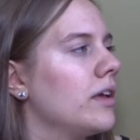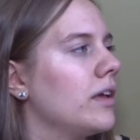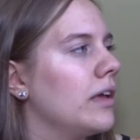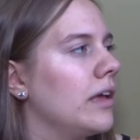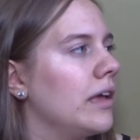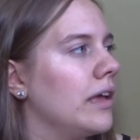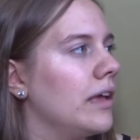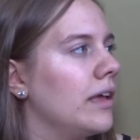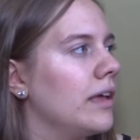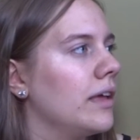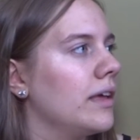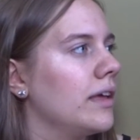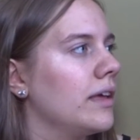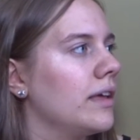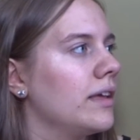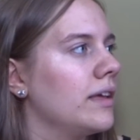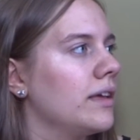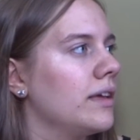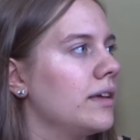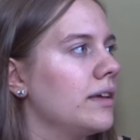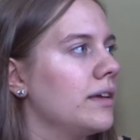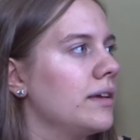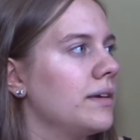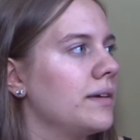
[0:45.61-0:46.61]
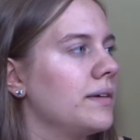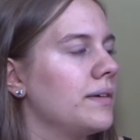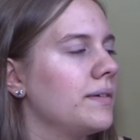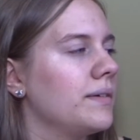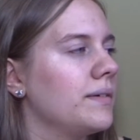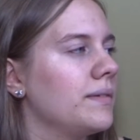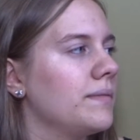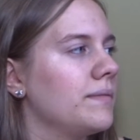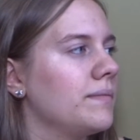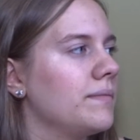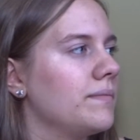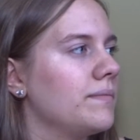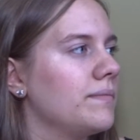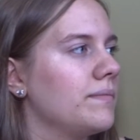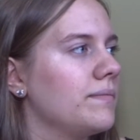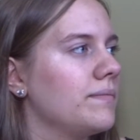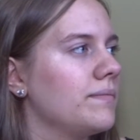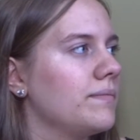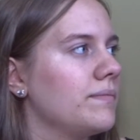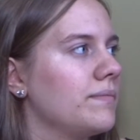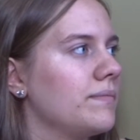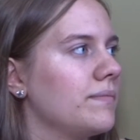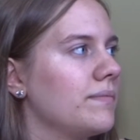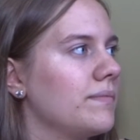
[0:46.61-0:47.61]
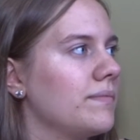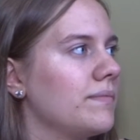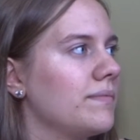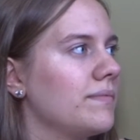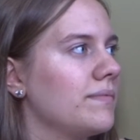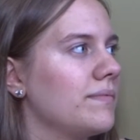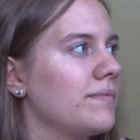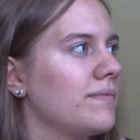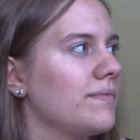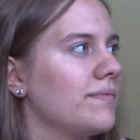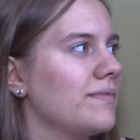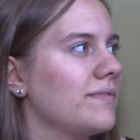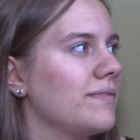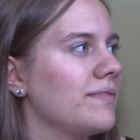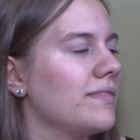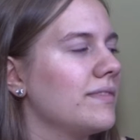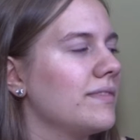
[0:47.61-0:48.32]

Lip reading: (not speaking)